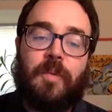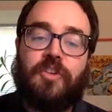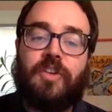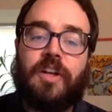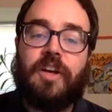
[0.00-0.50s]
and
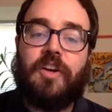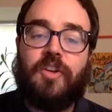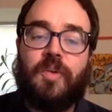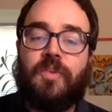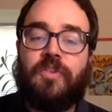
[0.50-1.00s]
we're just going
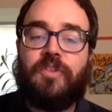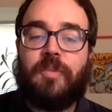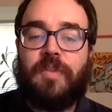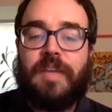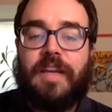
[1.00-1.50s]
to use
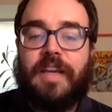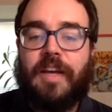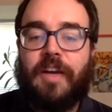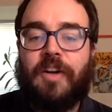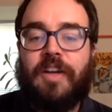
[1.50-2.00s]
some SFINAE
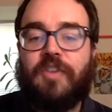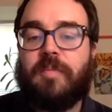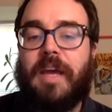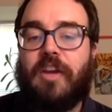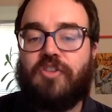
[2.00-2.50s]
here
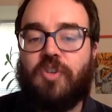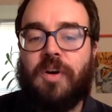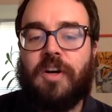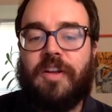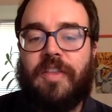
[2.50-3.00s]
to make
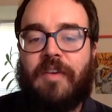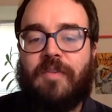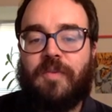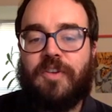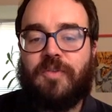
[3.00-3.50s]
sure
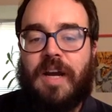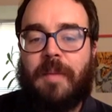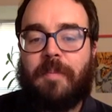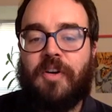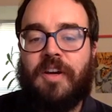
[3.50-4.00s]
that reference
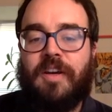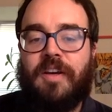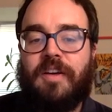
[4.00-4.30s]
wrapper,